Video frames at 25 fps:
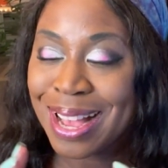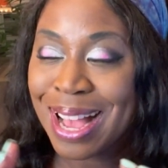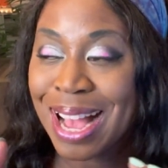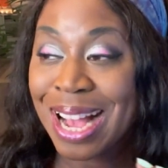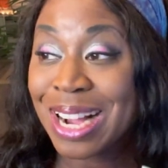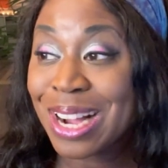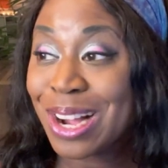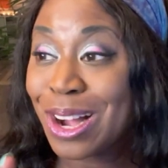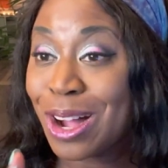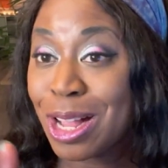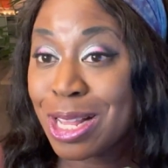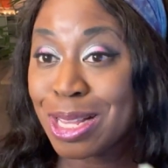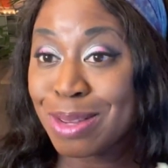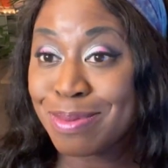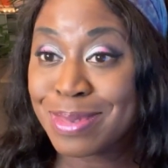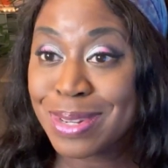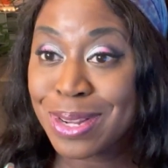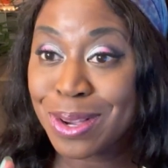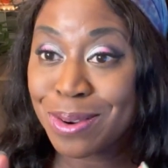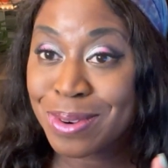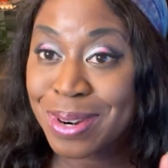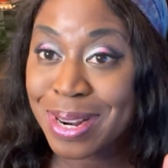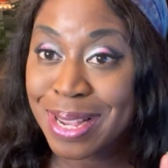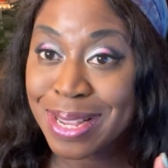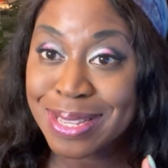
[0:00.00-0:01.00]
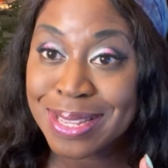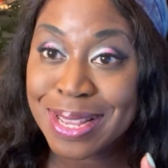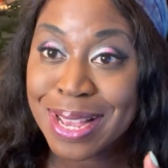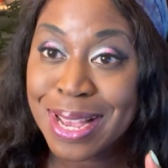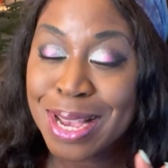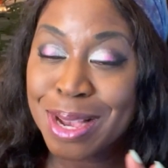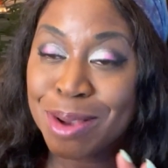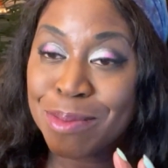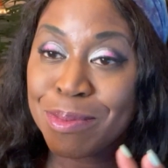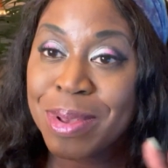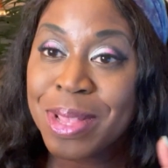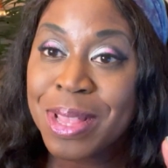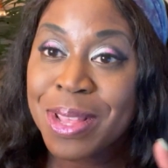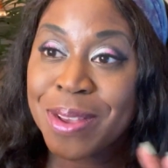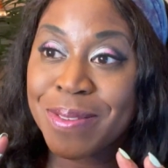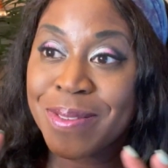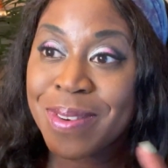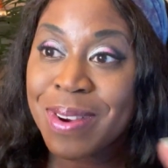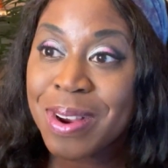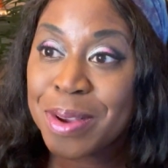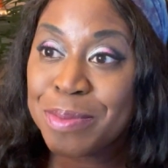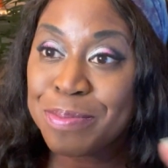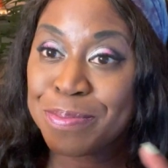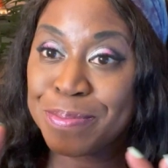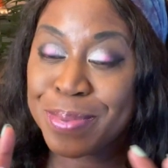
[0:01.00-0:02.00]
I call them donuts, but they're
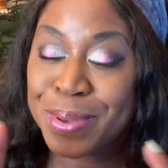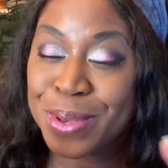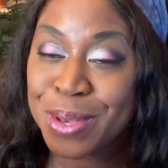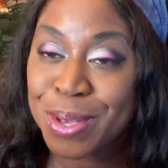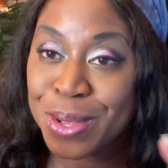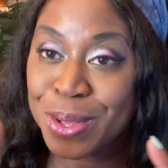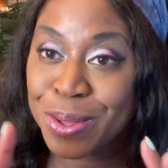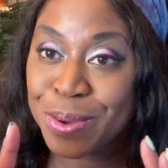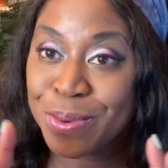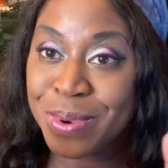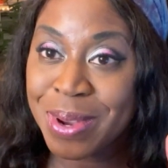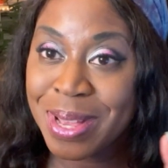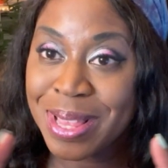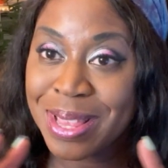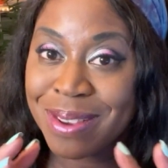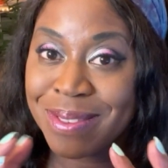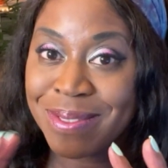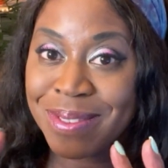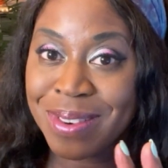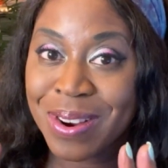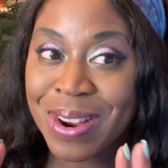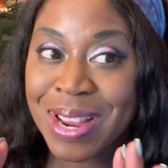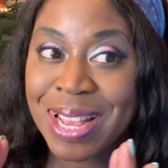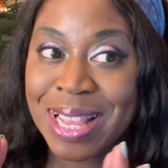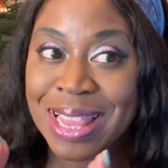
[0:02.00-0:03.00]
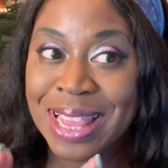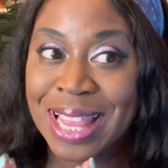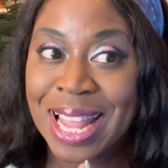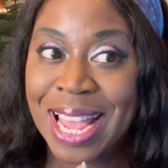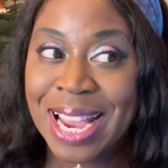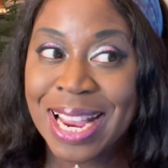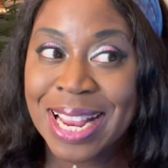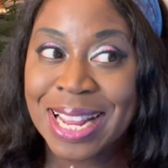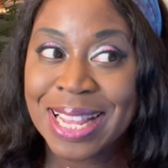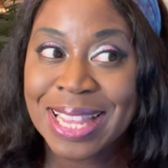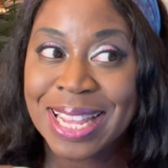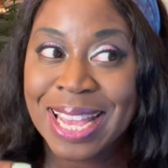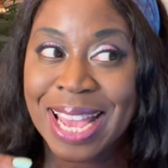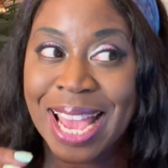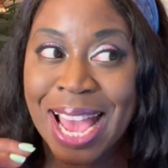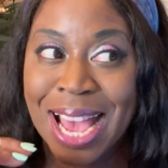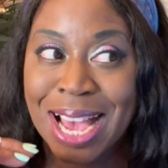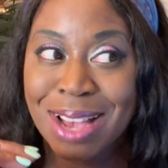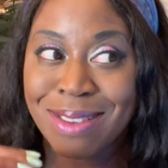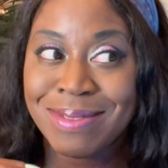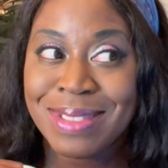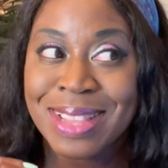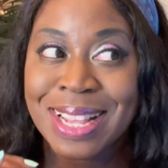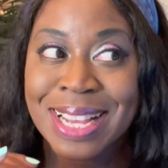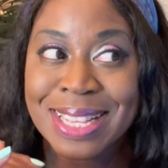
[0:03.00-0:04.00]
very pillowy, they're very light, and they
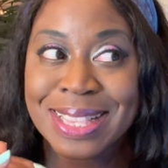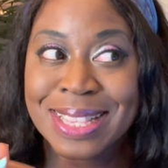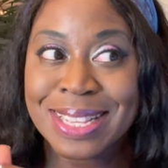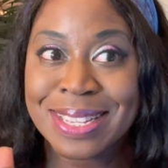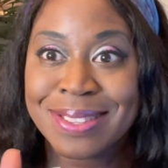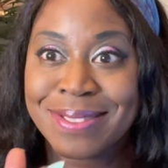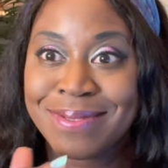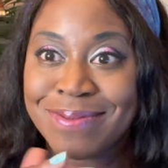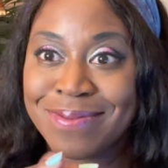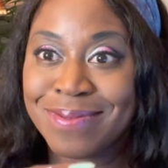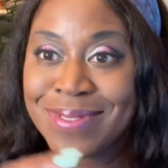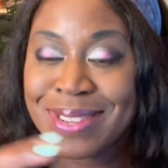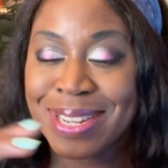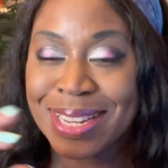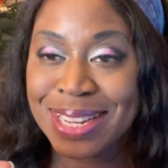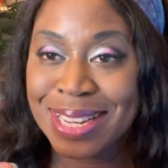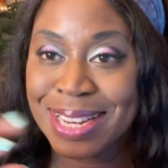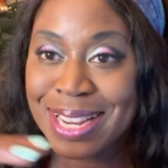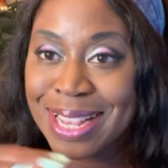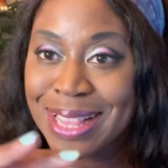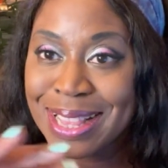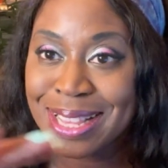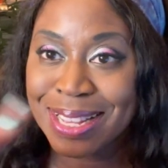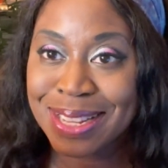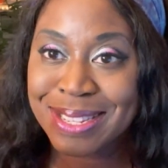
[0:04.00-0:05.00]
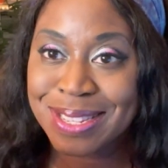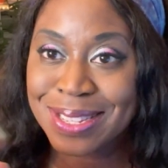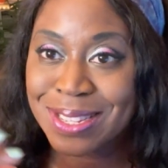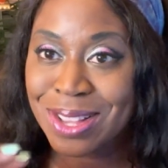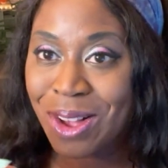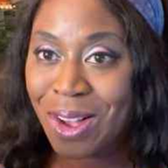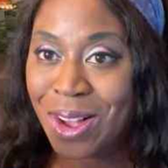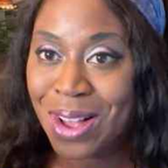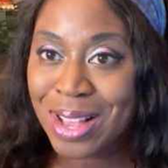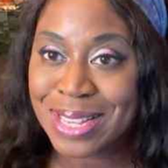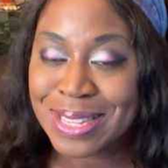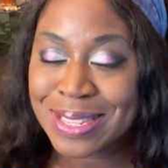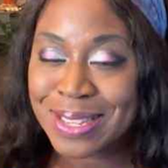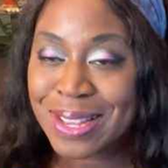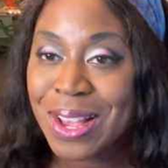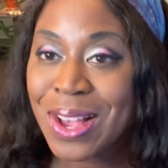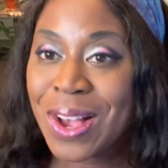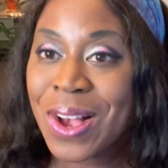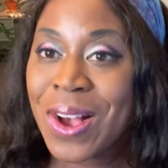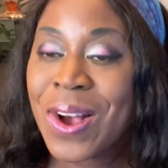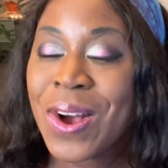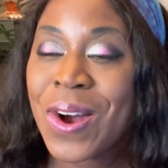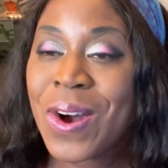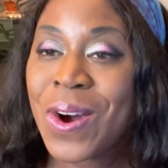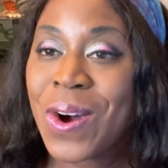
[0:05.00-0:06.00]
have like this vanilla sauce
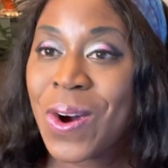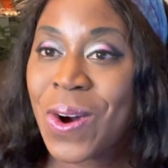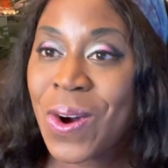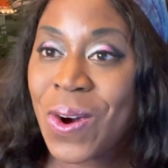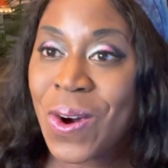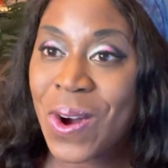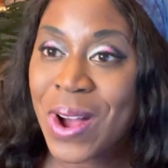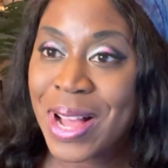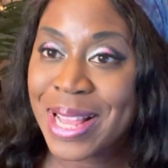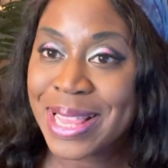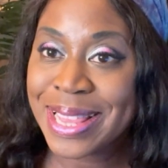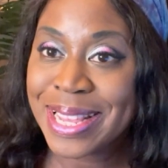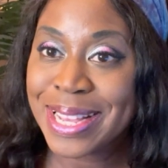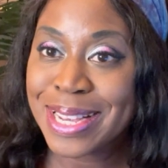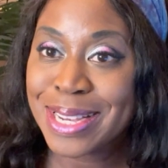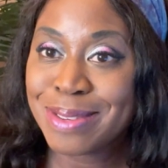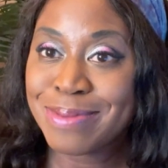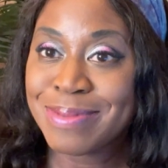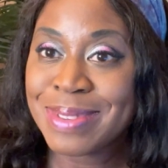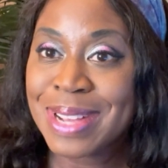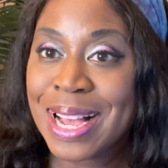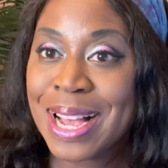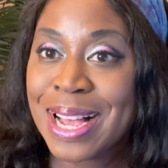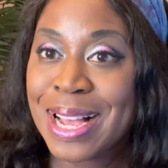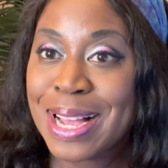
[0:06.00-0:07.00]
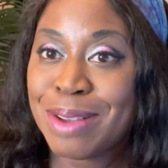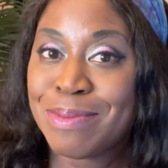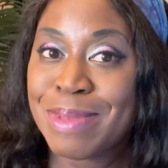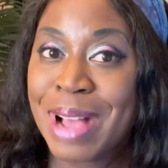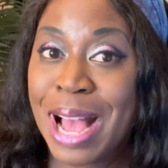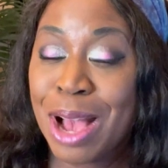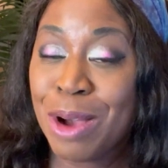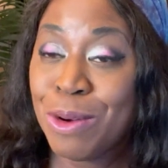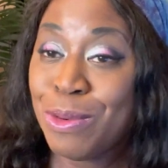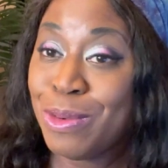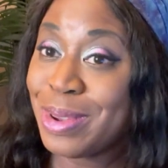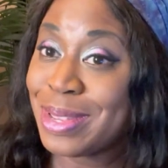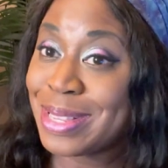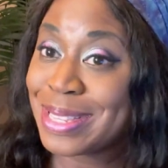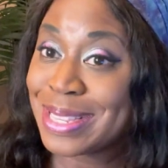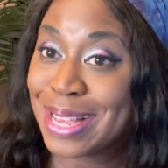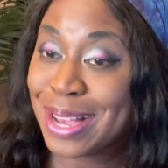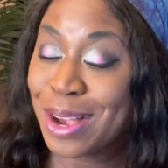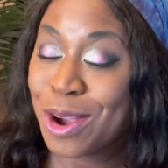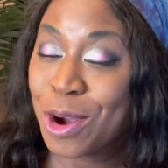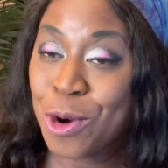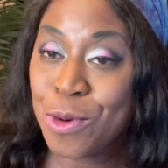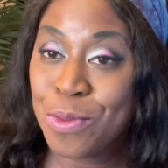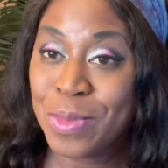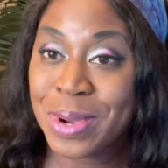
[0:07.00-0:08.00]
on them. I was
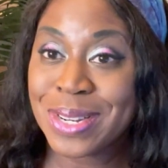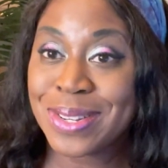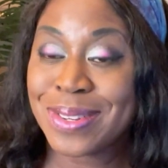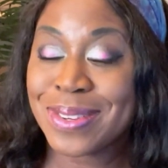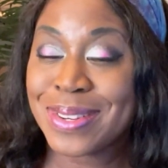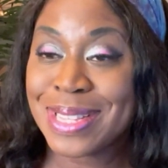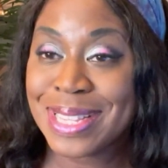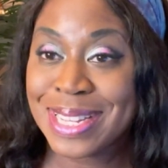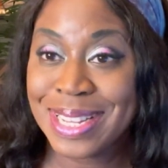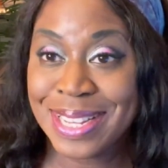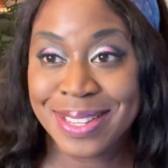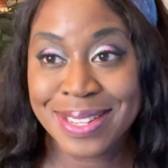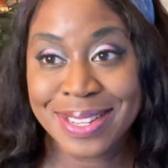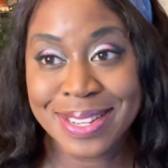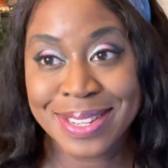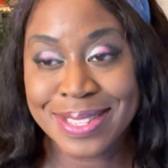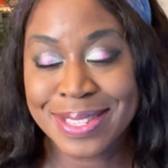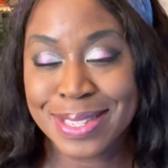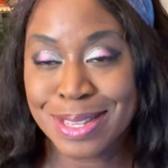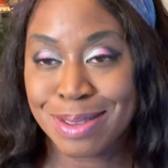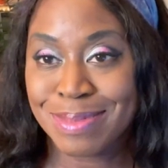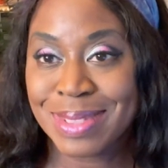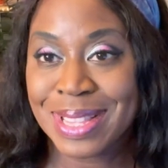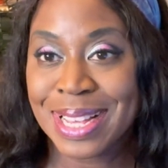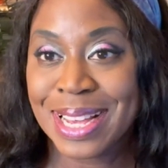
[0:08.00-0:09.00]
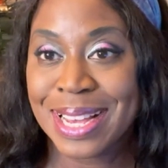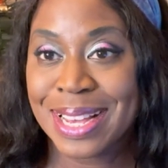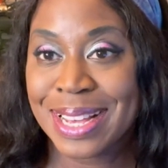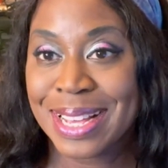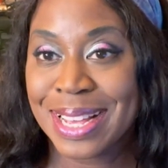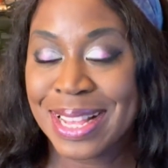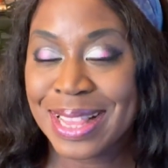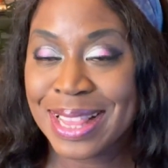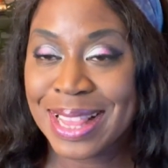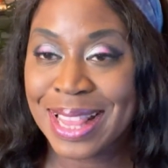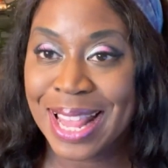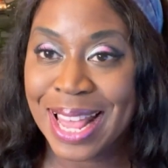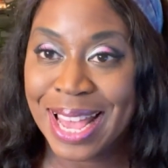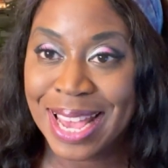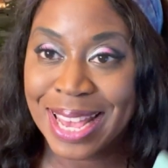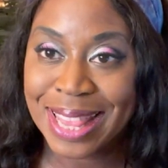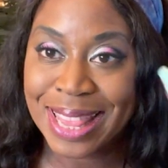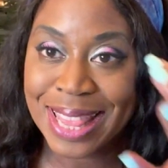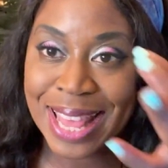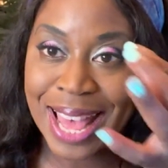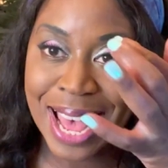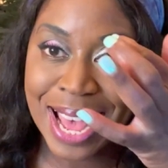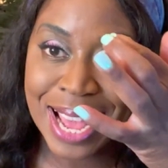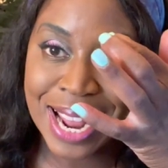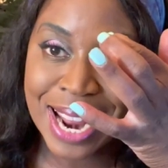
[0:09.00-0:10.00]
hoping to at least get something like
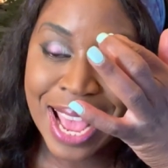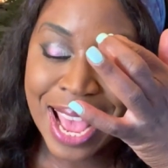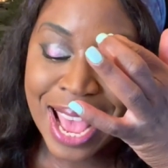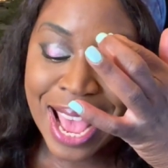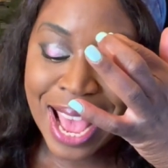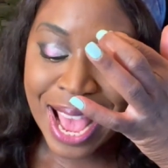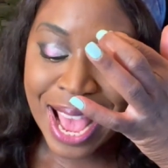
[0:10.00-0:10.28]
that.